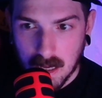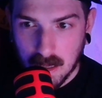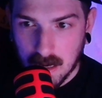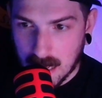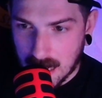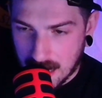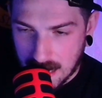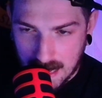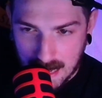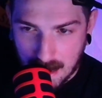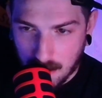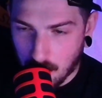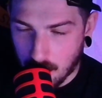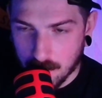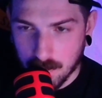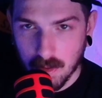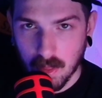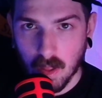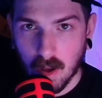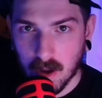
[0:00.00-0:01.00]
however
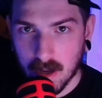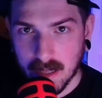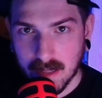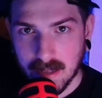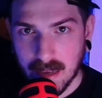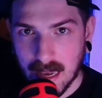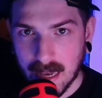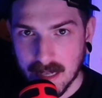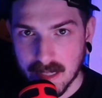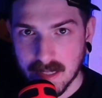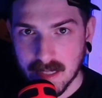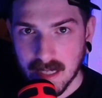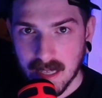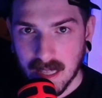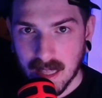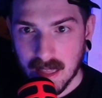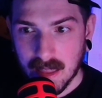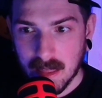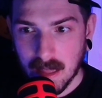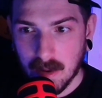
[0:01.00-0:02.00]
long it takes,
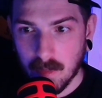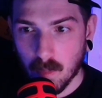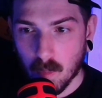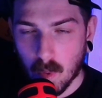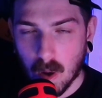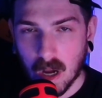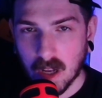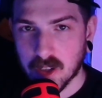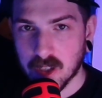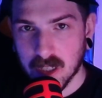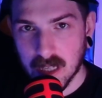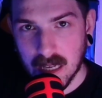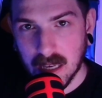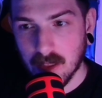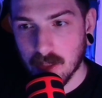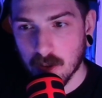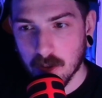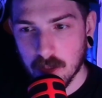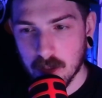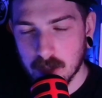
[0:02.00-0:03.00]
than watch
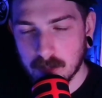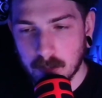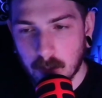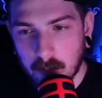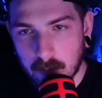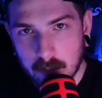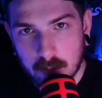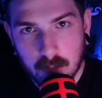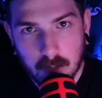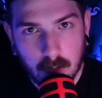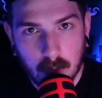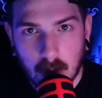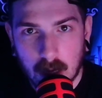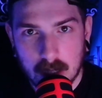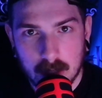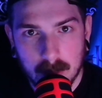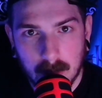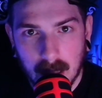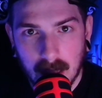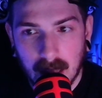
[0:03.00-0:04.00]
either of these movies for the rest of
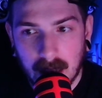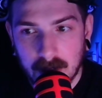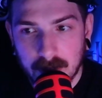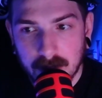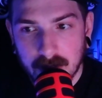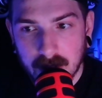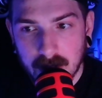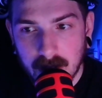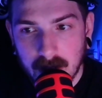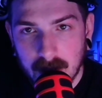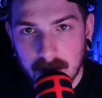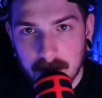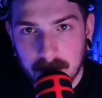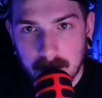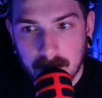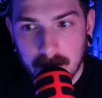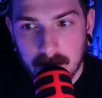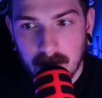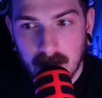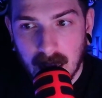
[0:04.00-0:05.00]
my life.
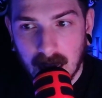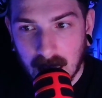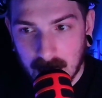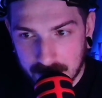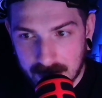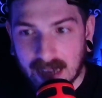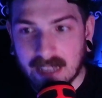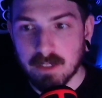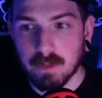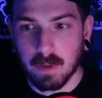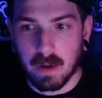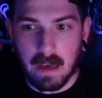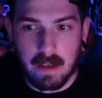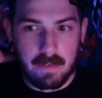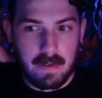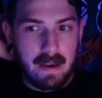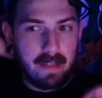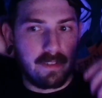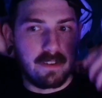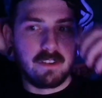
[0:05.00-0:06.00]
That's what I'd
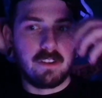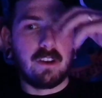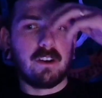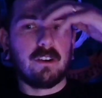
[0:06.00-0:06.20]
rather do.